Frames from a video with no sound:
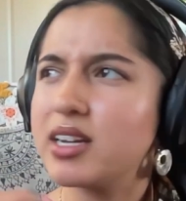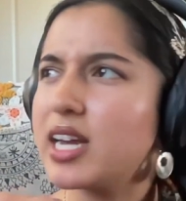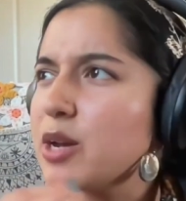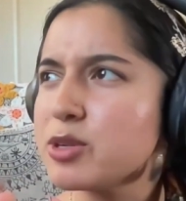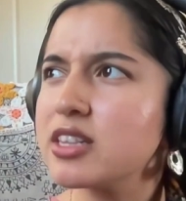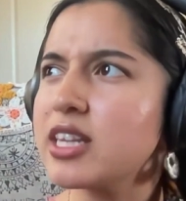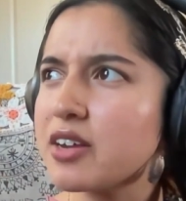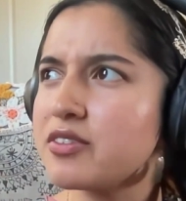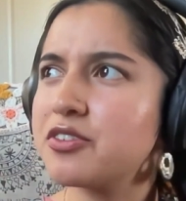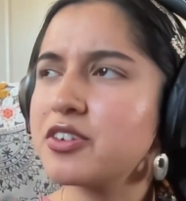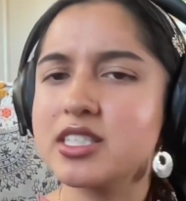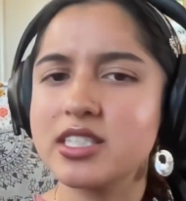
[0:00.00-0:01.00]
it was a lot of
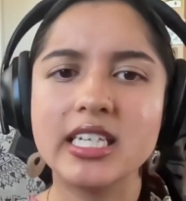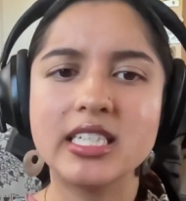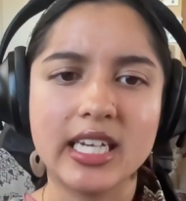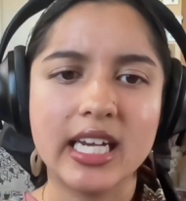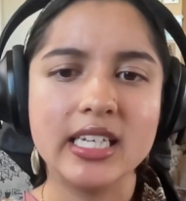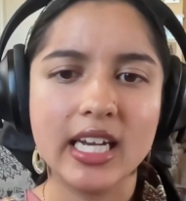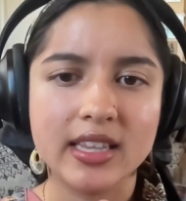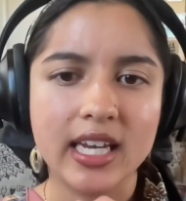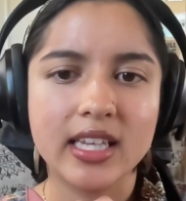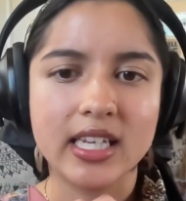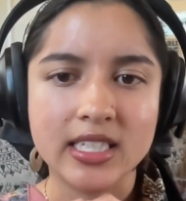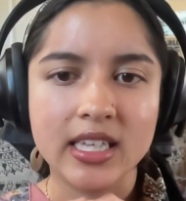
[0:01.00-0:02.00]
different states in India that
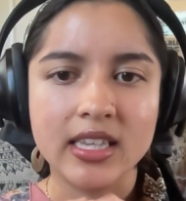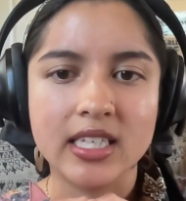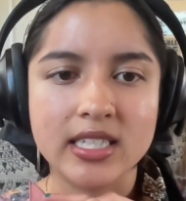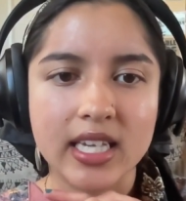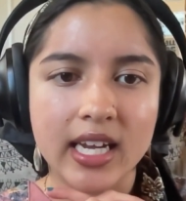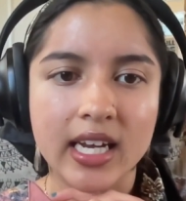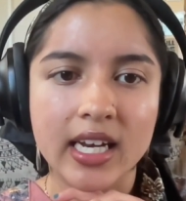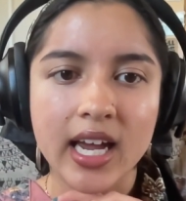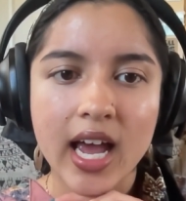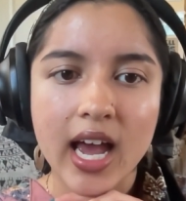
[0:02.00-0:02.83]
they did this in.